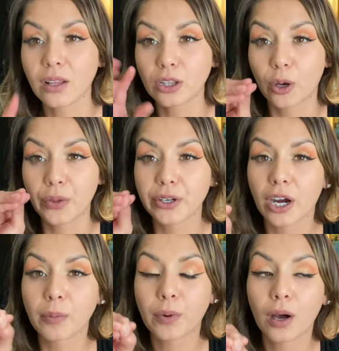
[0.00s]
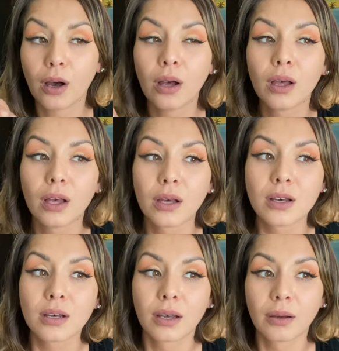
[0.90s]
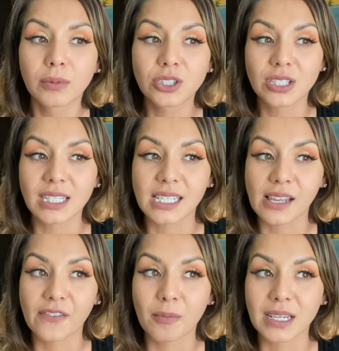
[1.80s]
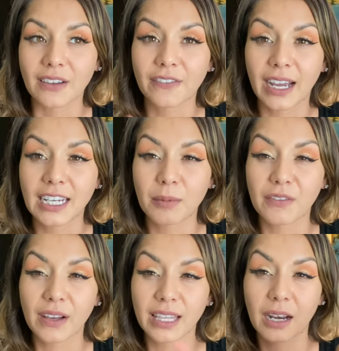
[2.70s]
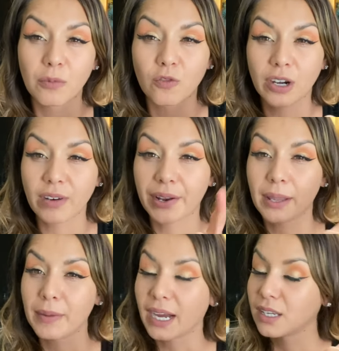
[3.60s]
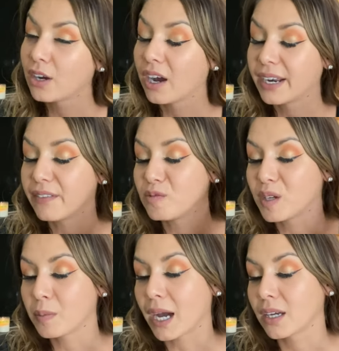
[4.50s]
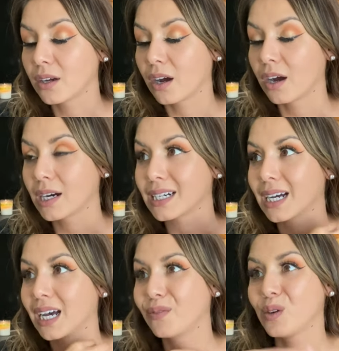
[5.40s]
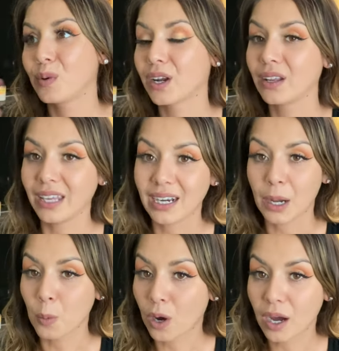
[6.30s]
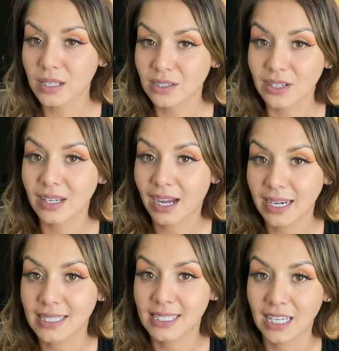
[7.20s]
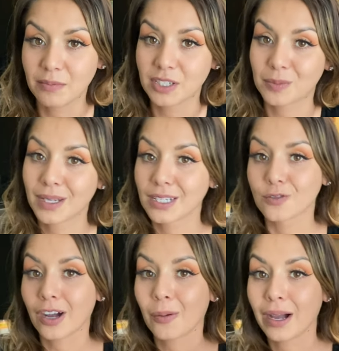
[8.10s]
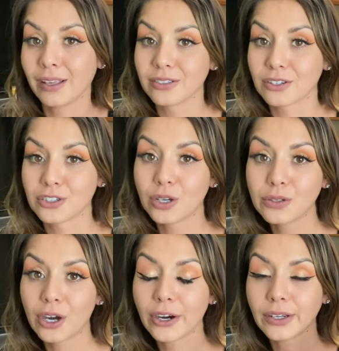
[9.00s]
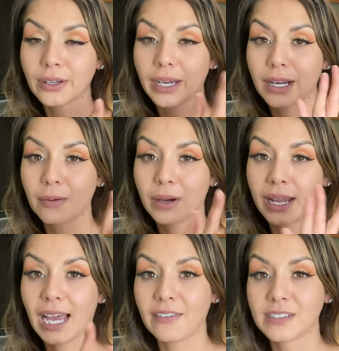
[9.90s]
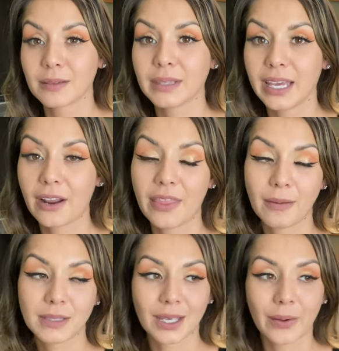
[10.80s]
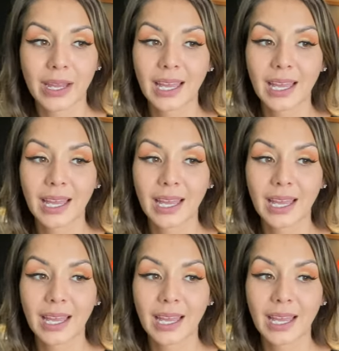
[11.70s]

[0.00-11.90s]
glow-in-the-dark ball was just easy for me to find him if I let him run around the backyard. I have a big backyard. If we went on late night walks, you could kind of see him, just because Rottweilers are so dark, you kind of want to have some light on them. So